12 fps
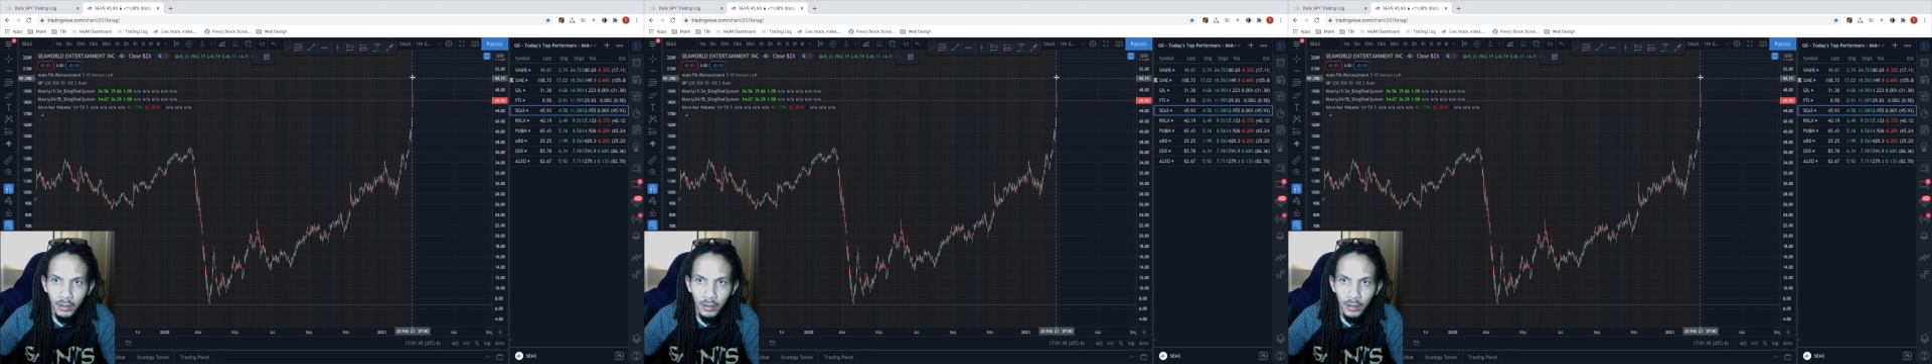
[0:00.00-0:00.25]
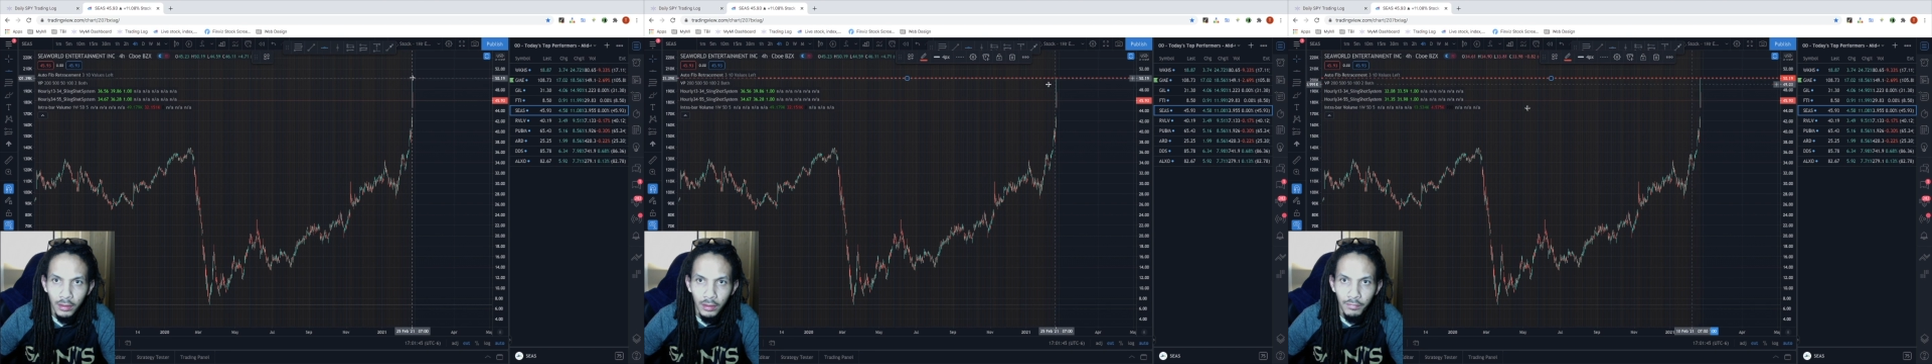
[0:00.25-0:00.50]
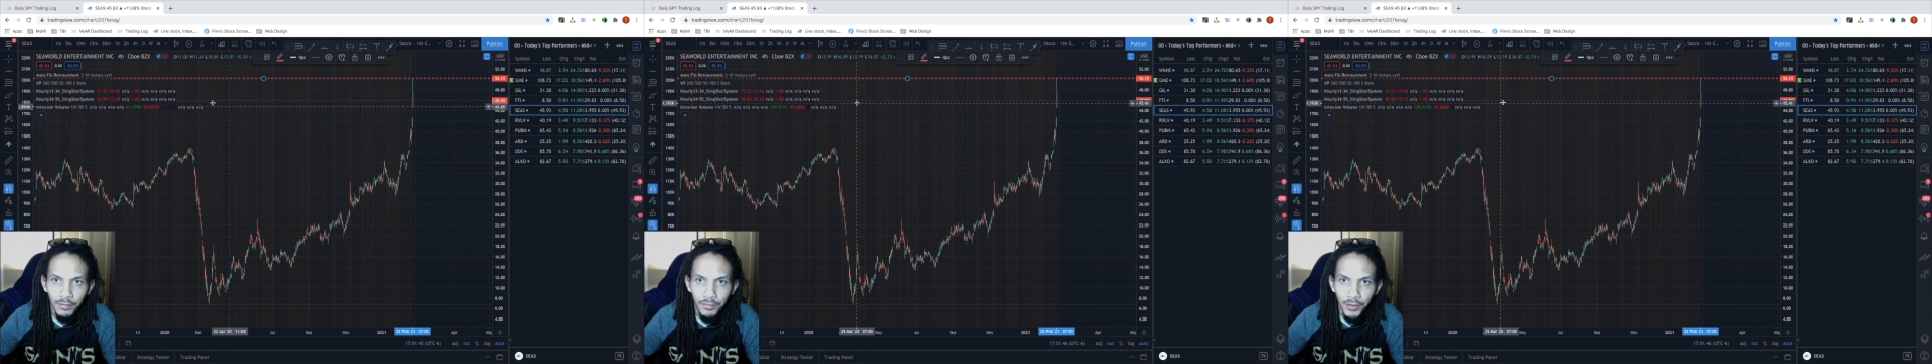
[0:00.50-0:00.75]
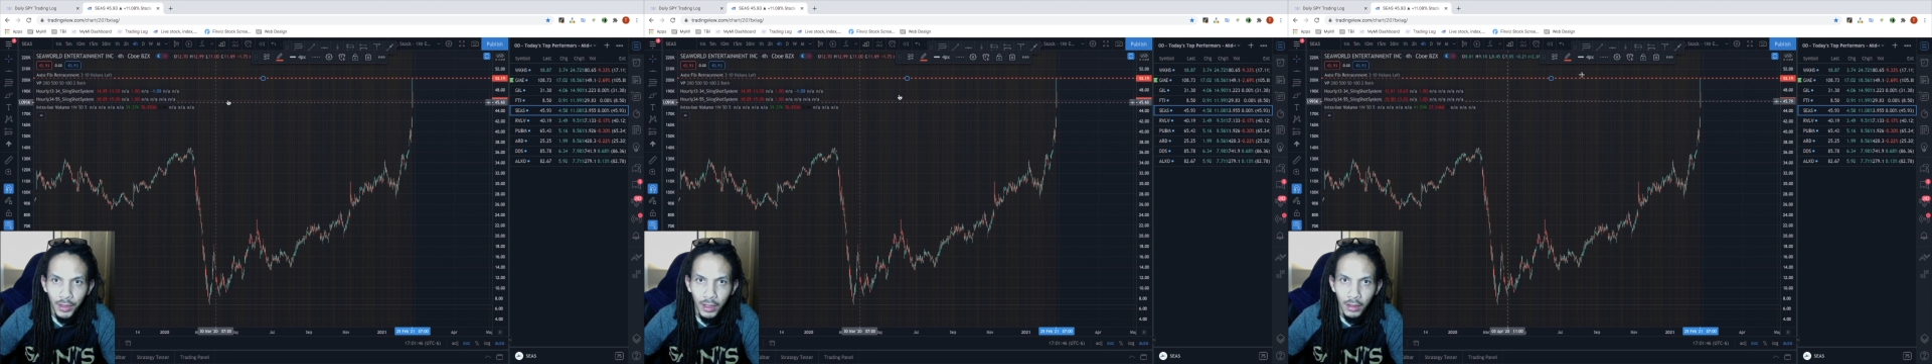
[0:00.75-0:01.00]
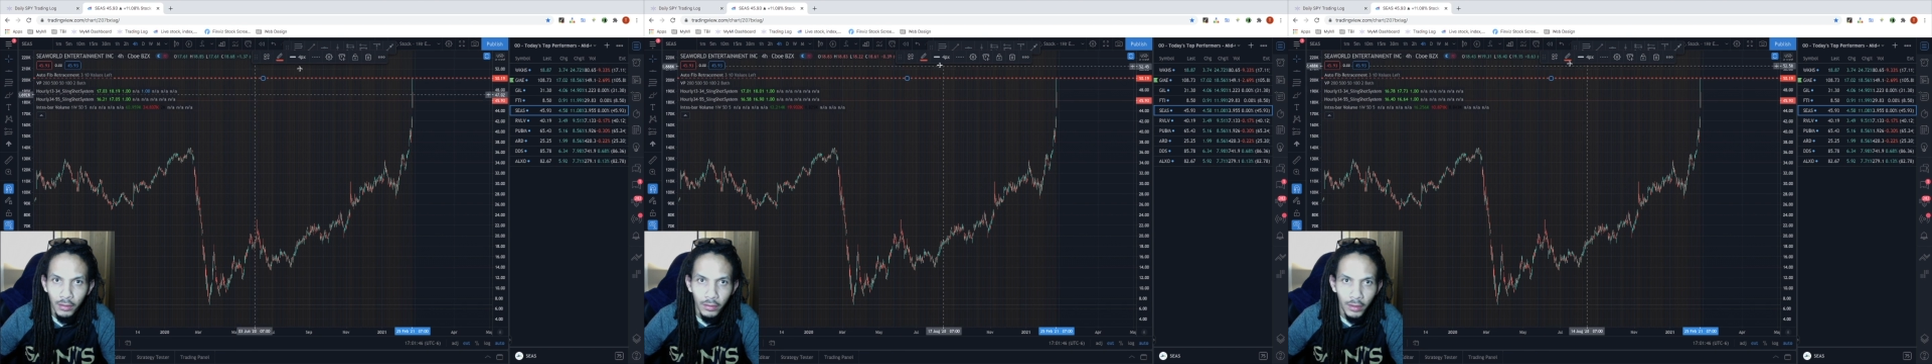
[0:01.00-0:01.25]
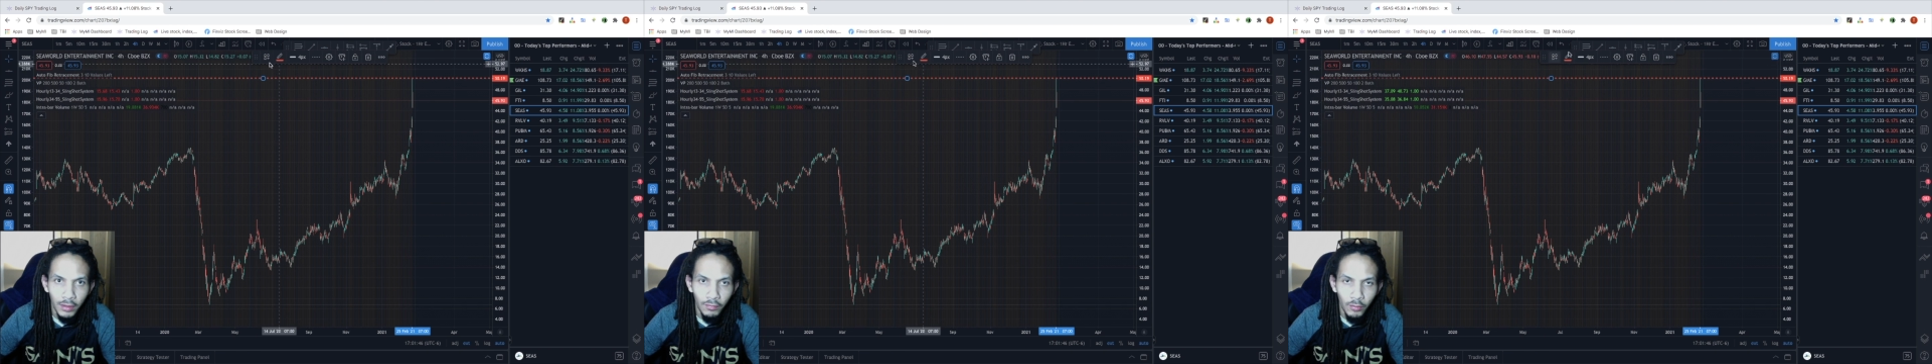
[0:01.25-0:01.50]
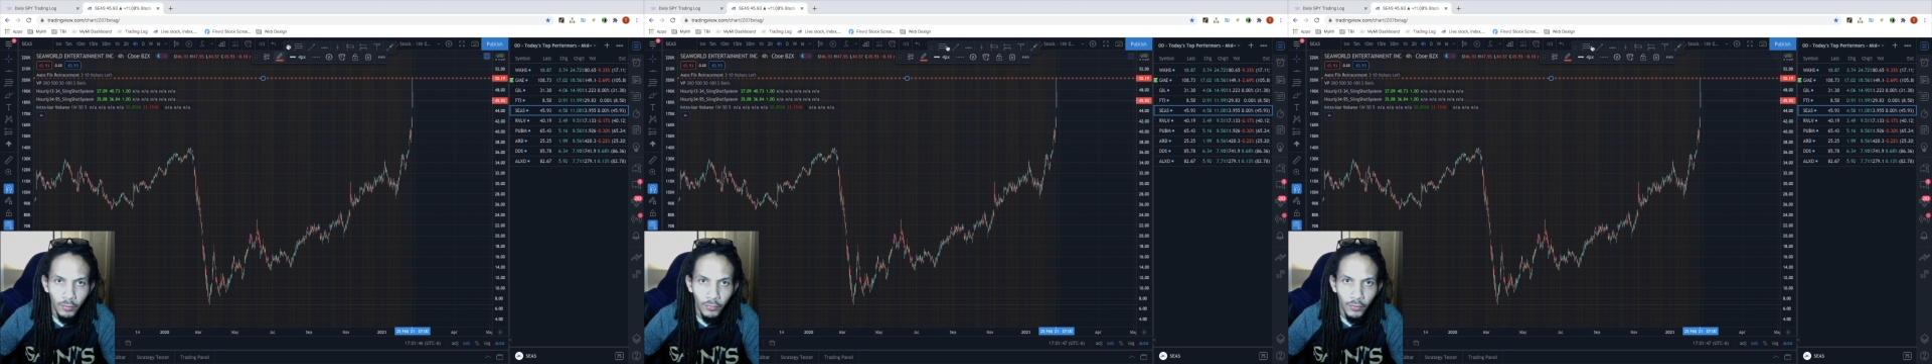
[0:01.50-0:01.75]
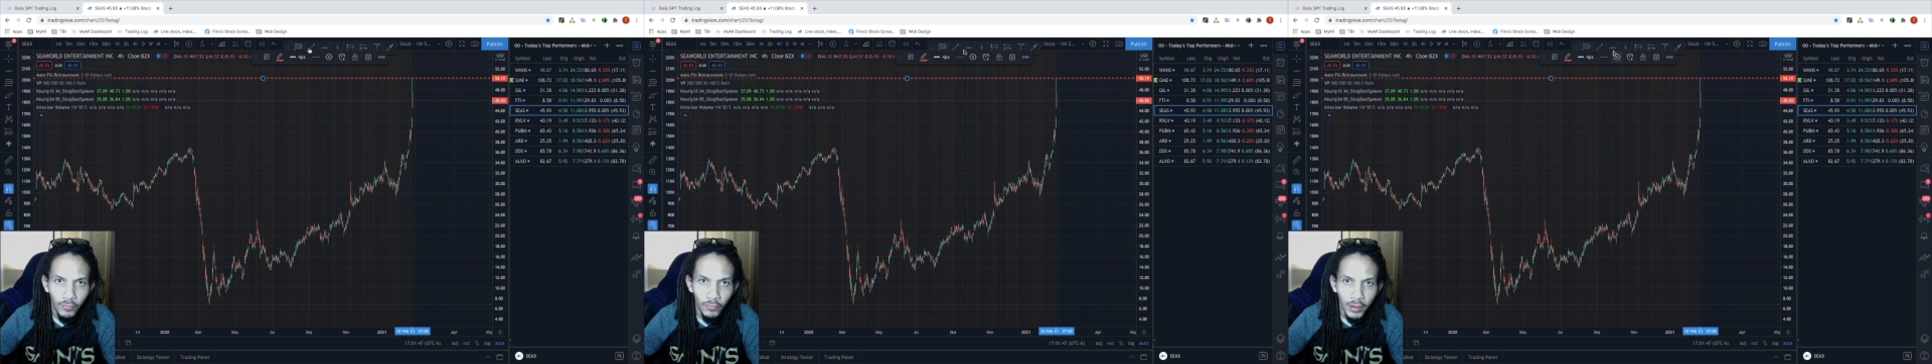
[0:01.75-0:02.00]
the $50 level
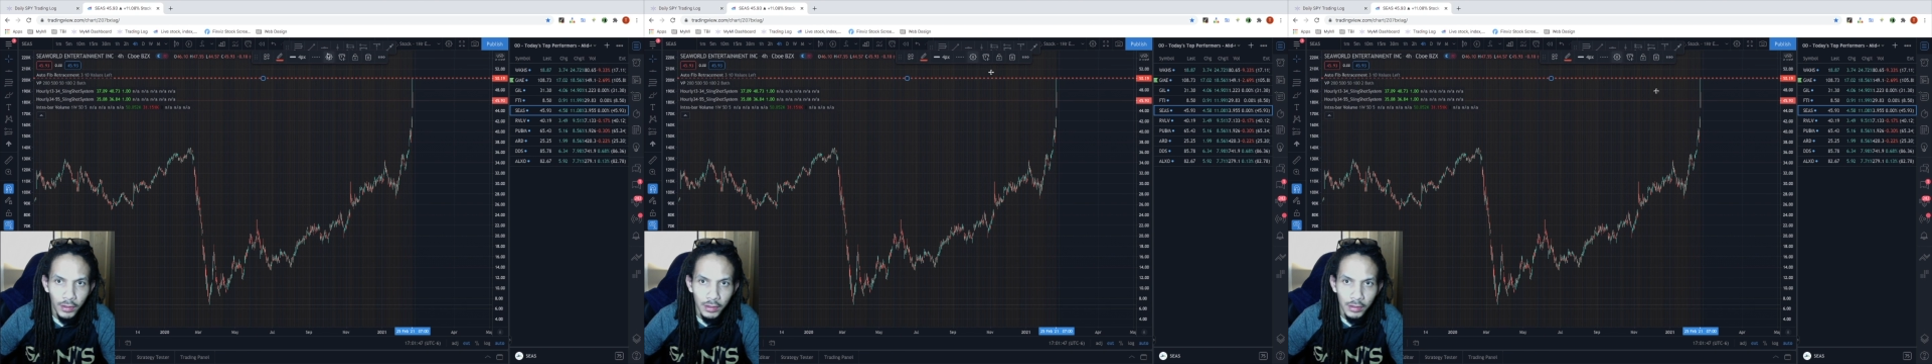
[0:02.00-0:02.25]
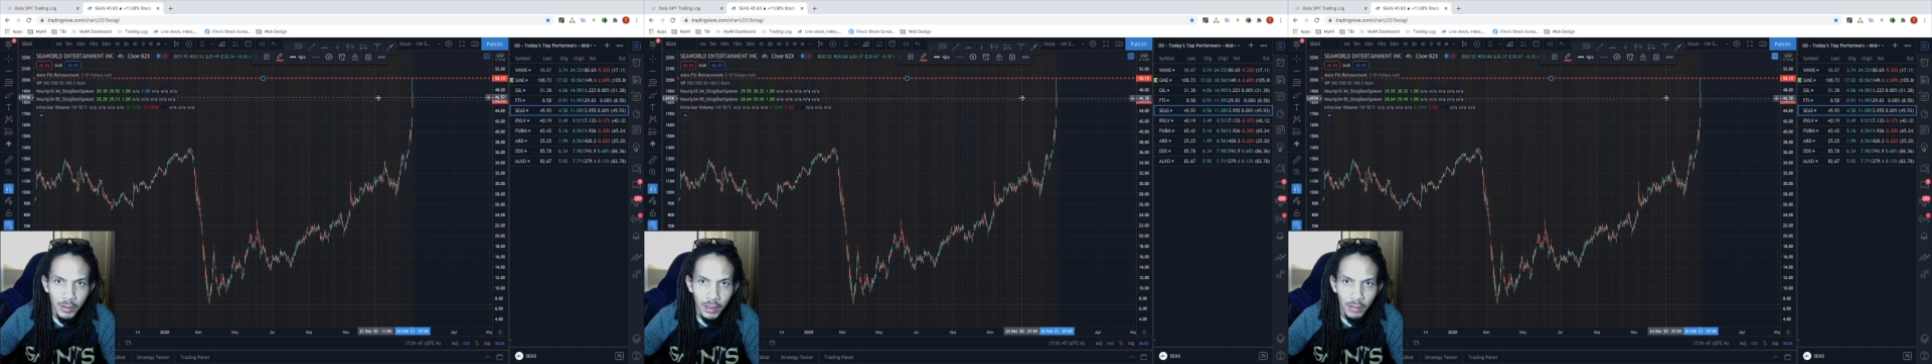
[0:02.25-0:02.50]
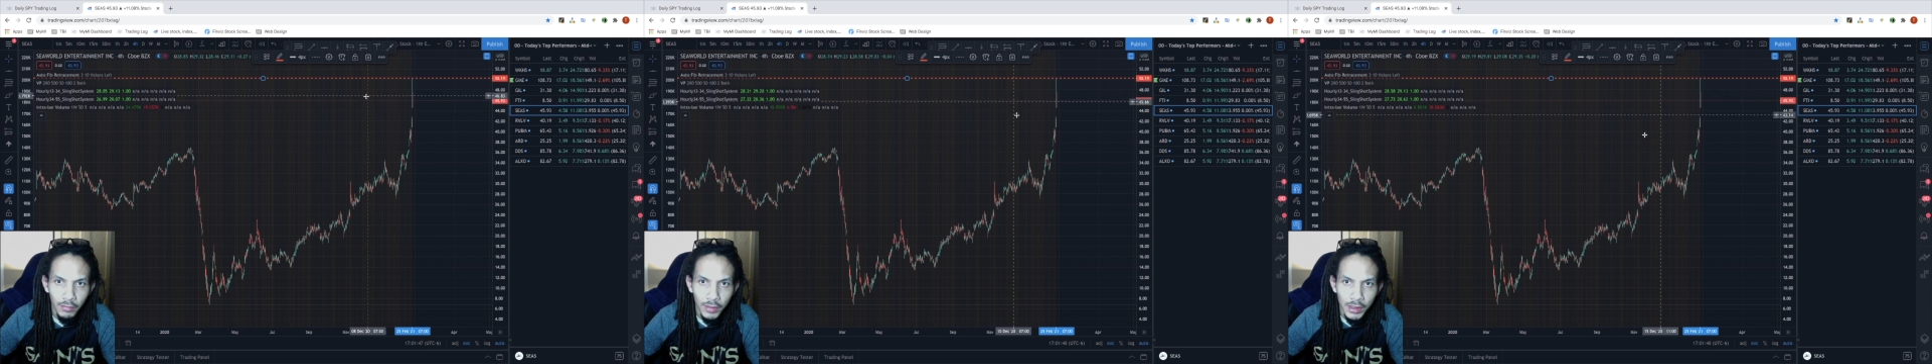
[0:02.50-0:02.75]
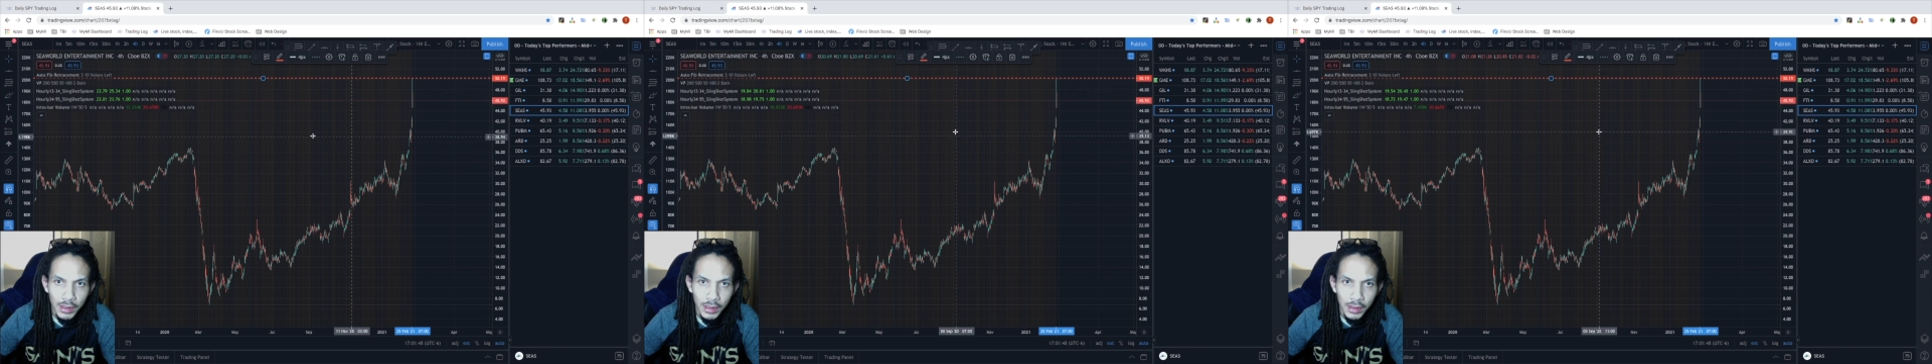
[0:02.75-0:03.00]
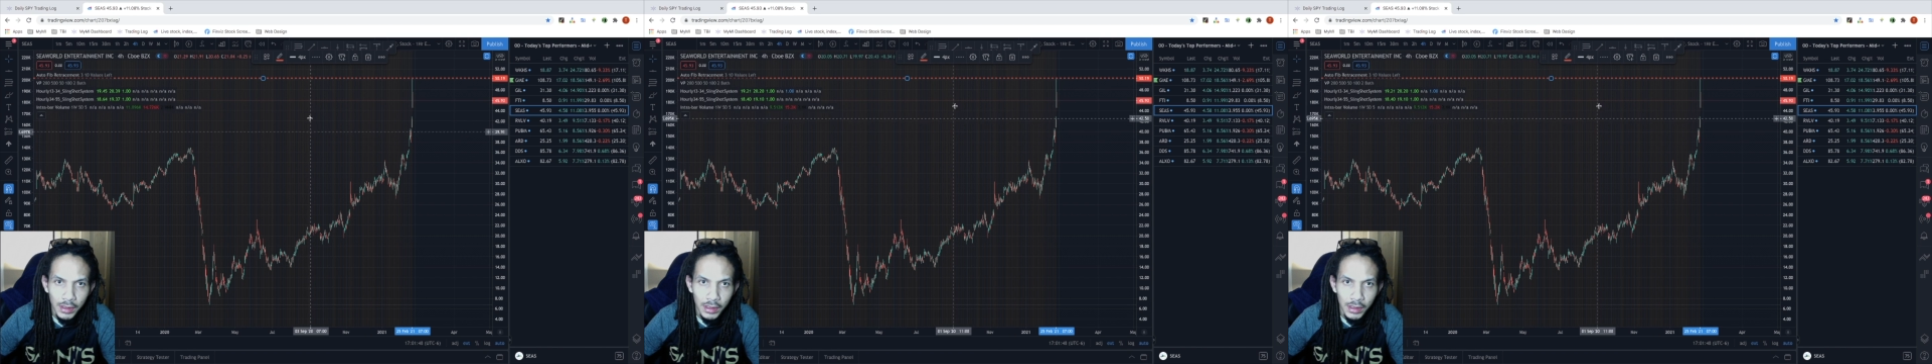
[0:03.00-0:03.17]
before finding some slight resistance.